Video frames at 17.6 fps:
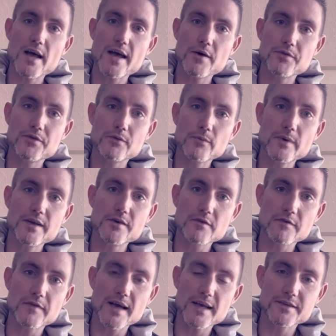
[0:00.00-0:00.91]
out the window
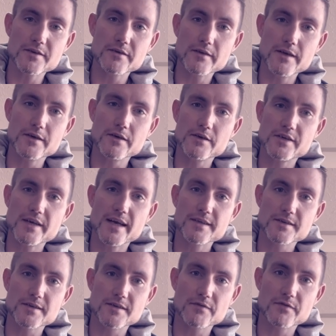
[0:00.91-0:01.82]
faster than your
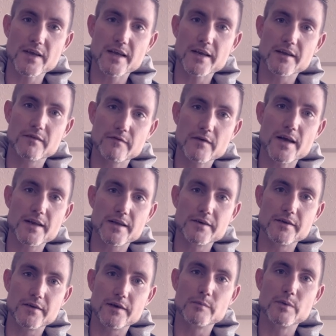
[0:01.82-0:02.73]
chances of getting invited
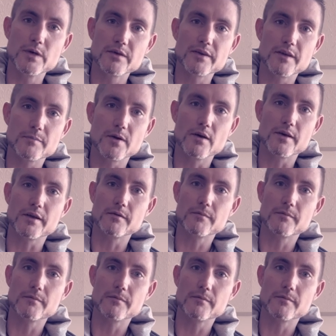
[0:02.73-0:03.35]
to their birthday party.